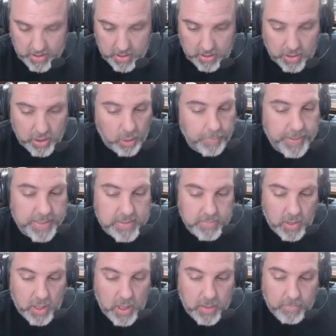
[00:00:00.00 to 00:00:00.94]
a little bit
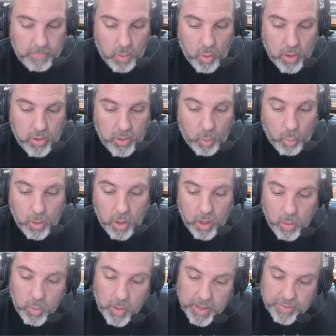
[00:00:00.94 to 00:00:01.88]
more to
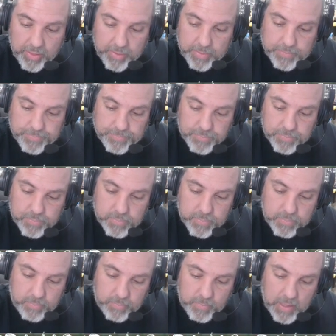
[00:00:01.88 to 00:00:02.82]
work with
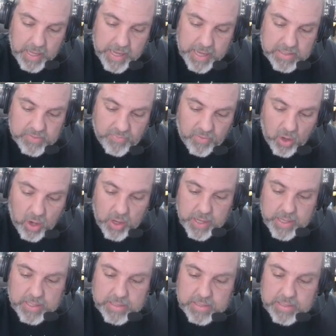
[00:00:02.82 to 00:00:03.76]
as far
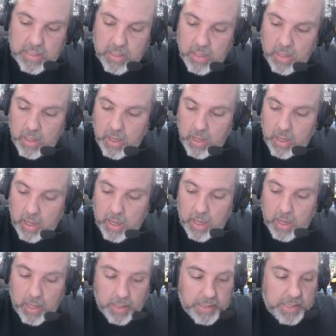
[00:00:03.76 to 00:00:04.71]
as
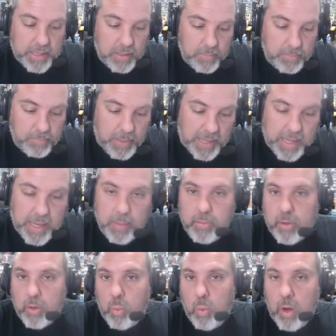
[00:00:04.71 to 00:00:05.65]
being
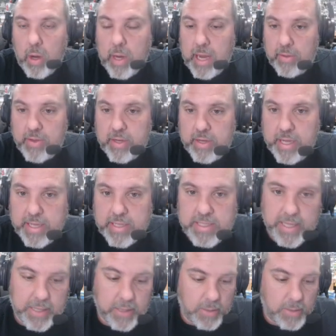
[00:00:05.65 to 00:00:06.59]
able to work out the
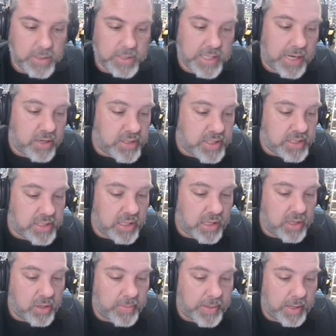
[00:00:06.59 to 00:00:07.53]
details. Theirs is a
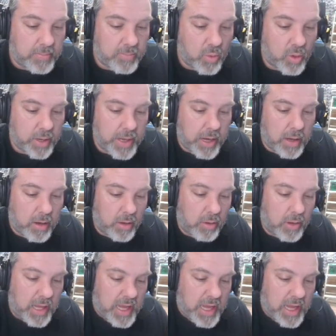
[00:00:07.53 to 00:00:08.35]
little bit more narrow.